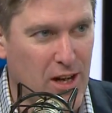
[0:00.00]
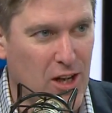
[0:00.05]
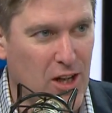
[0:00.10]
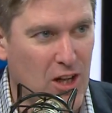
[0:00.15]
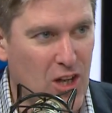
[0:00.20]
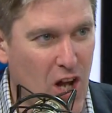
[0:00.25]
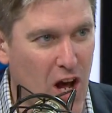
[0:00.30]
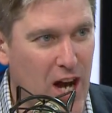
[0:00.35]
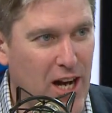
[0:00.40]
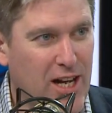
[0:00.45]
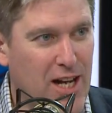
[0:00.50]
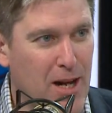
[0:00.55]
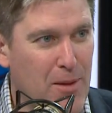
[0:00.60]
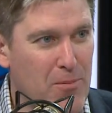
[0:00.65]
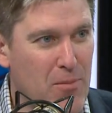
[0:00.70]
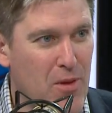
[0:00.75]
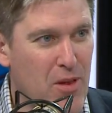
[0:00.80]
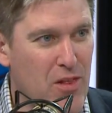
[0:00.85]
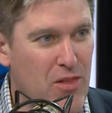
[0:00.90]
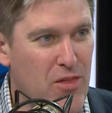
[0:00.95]
lock
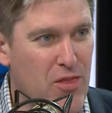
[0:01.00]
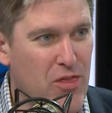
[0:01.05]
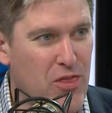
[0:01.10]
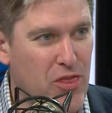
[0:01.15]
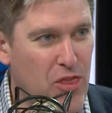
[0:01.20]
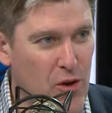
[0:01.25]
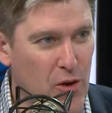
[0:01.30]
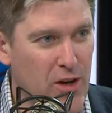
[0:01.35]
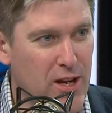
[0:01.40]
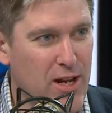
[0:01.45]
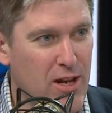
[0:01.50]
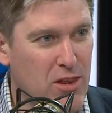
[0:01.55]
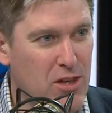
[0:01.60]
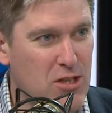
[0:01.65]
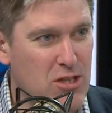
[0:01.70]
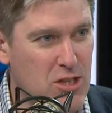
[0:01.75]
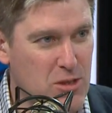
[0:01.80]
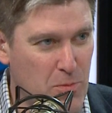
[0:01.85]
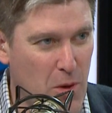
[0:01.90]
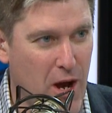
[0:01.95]
up
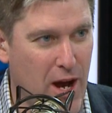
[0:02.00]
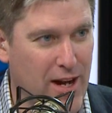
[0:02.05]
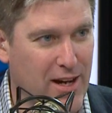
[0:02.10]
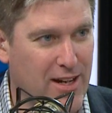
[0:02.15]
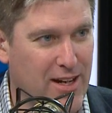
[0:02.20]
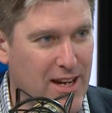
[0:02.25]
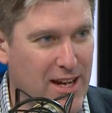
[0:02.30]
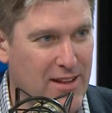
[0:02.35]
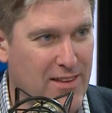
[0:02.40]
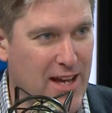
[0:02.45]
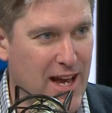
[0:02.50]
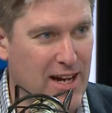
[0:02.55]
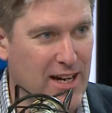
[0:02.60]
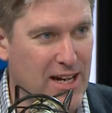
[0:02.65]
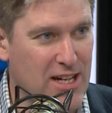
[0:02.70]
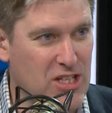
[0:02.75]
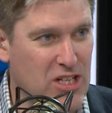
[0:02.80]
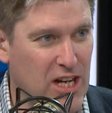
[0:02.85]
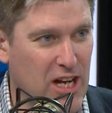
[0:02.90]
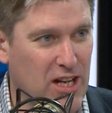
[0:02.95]
30th spot in the
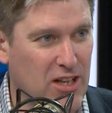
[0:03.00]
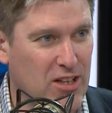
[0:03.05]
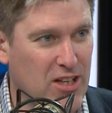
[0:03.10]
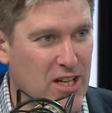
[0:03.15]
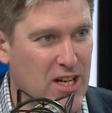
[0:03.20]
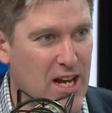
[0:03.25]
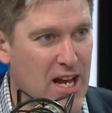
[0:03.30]
NHL.